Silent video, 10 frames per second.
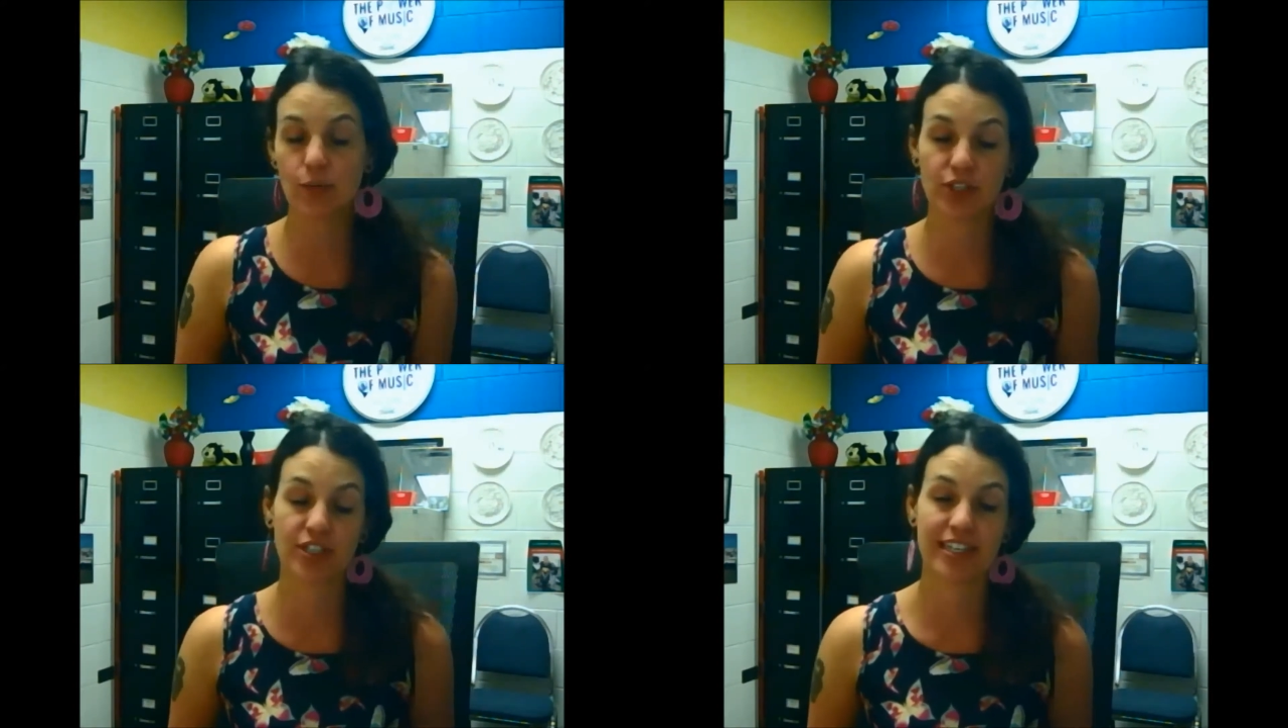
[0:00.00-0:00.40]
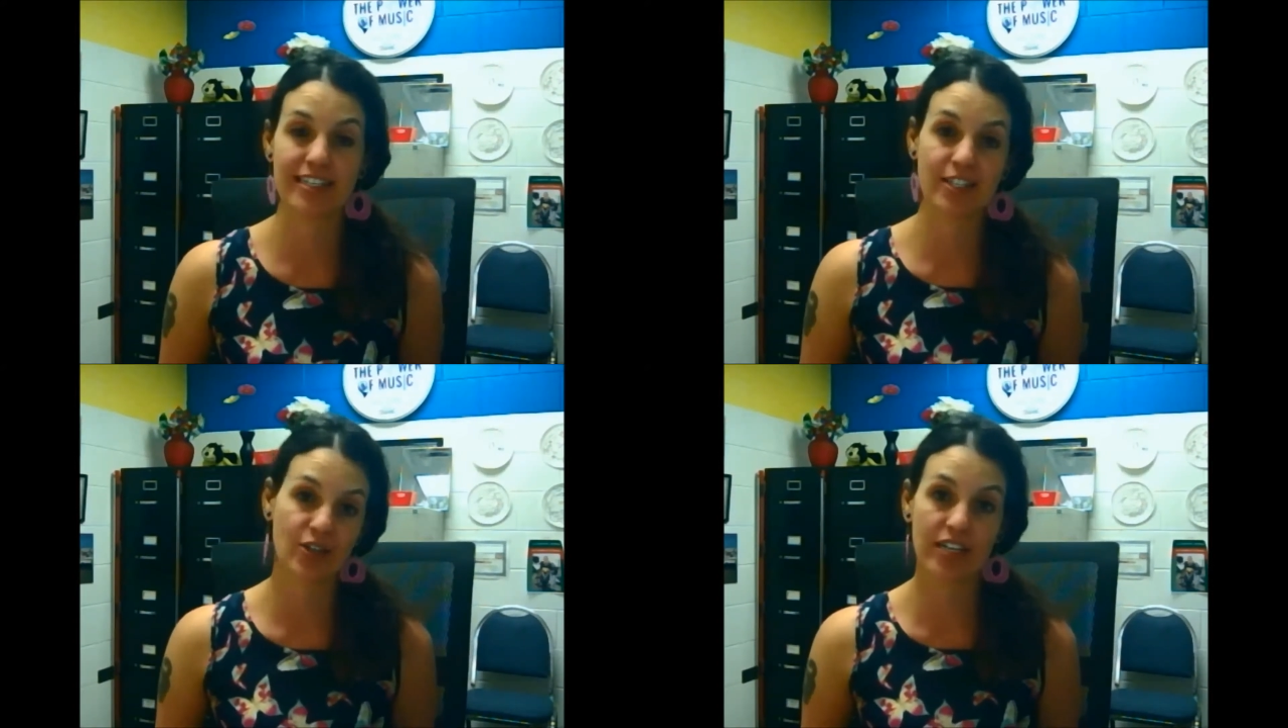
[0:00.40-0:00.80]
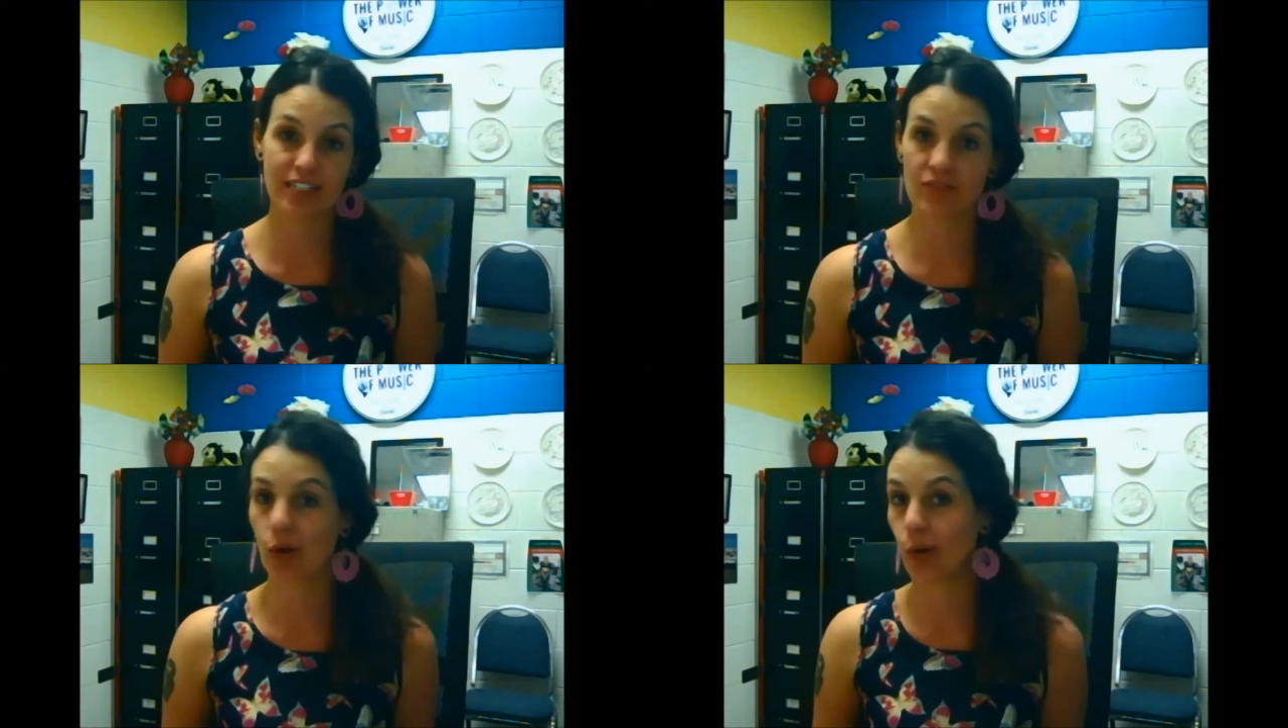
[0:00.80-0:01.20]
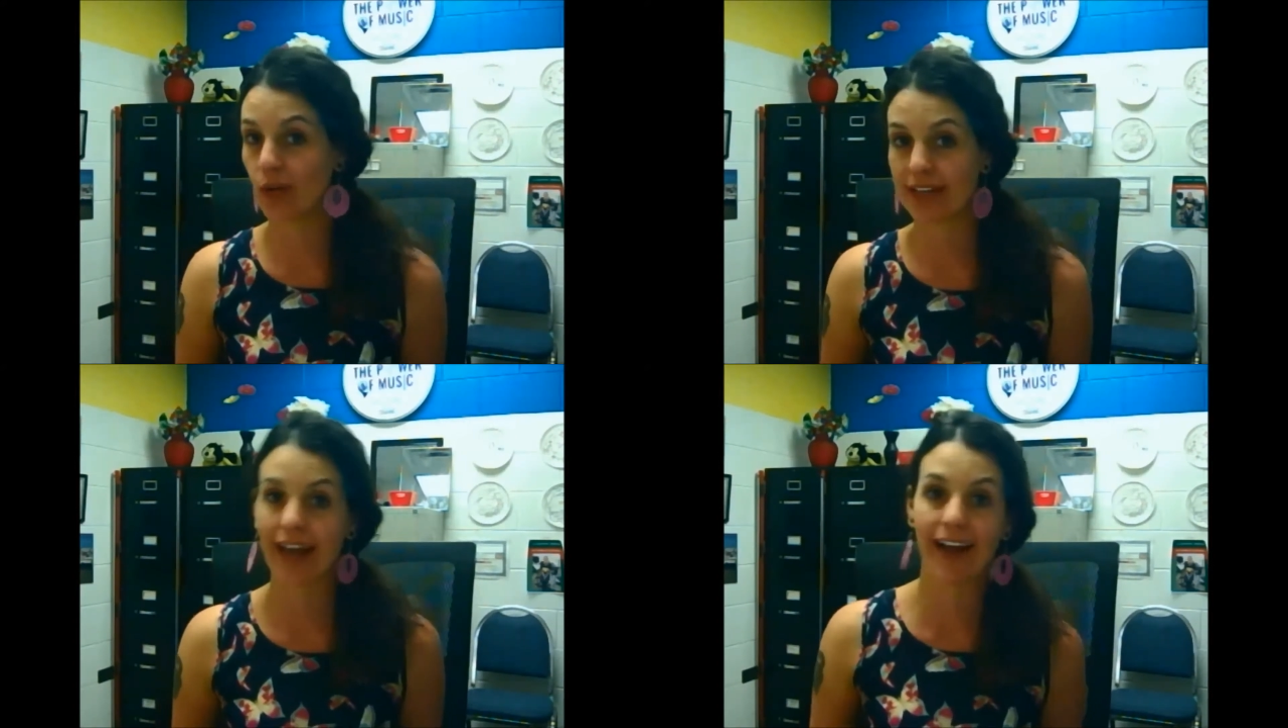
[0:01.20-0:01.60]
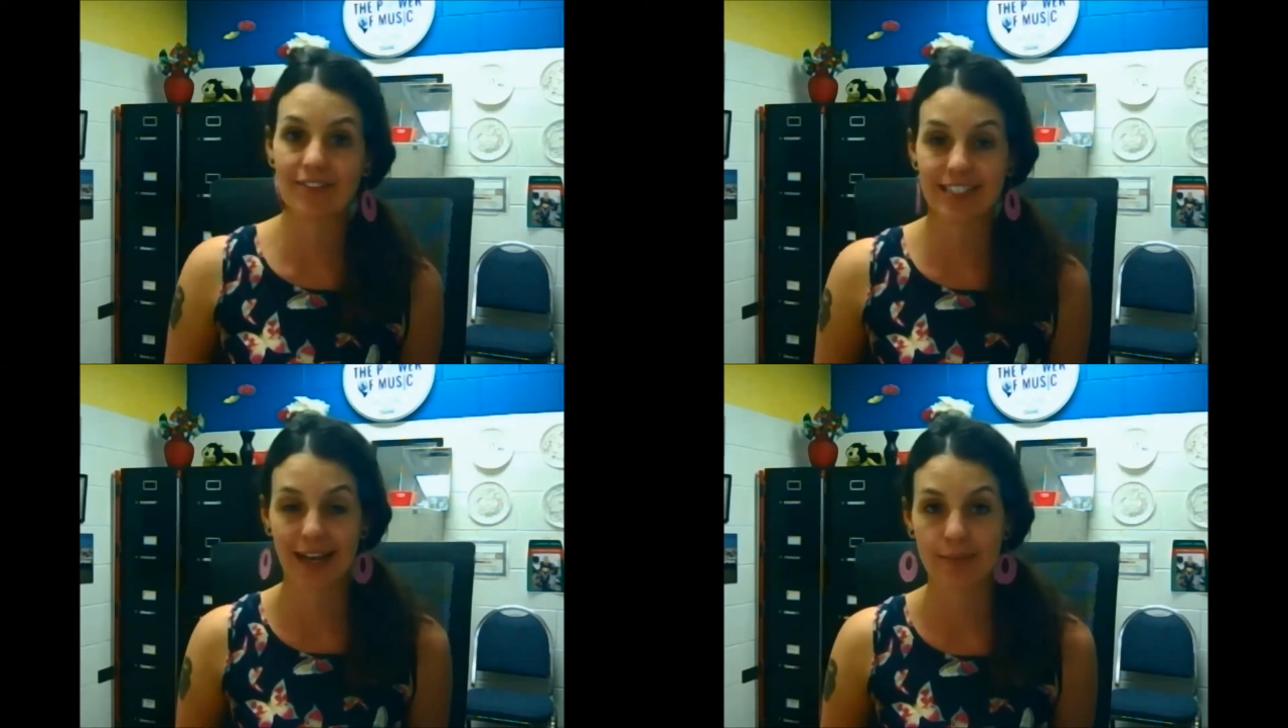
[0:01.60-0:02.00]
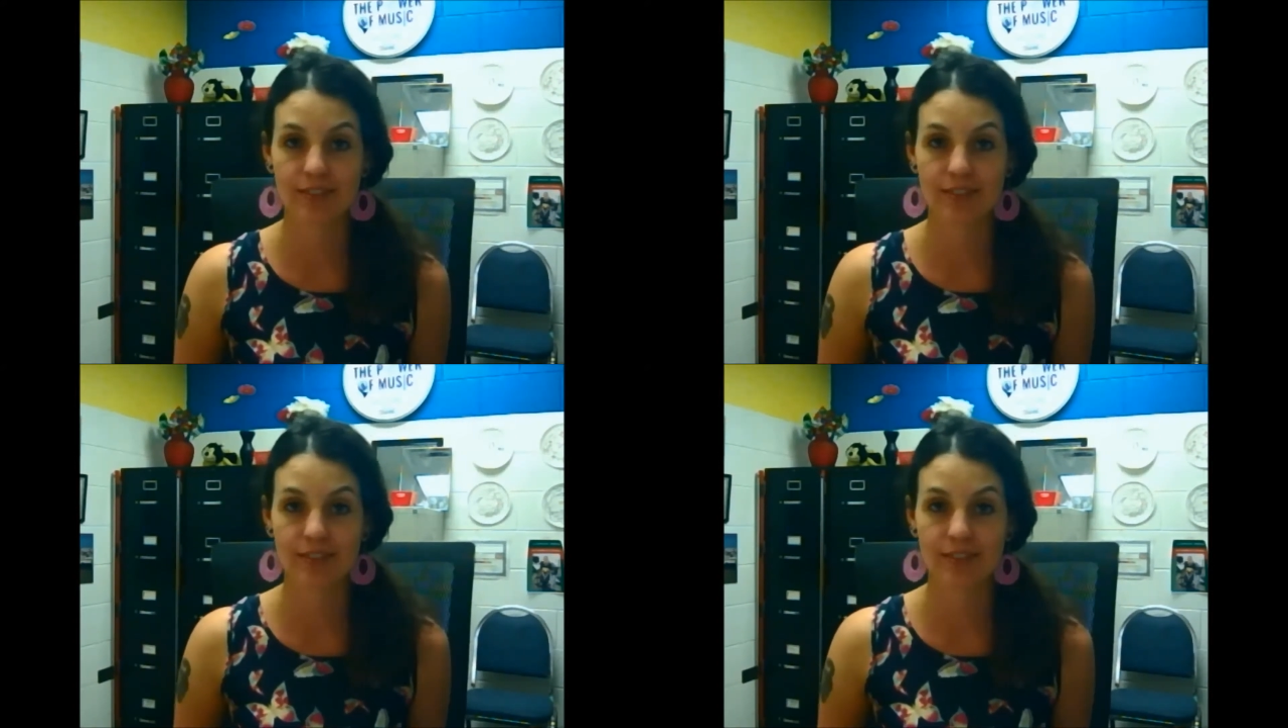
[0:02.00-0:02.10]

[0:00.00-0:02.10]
which is a series of whole and half steps.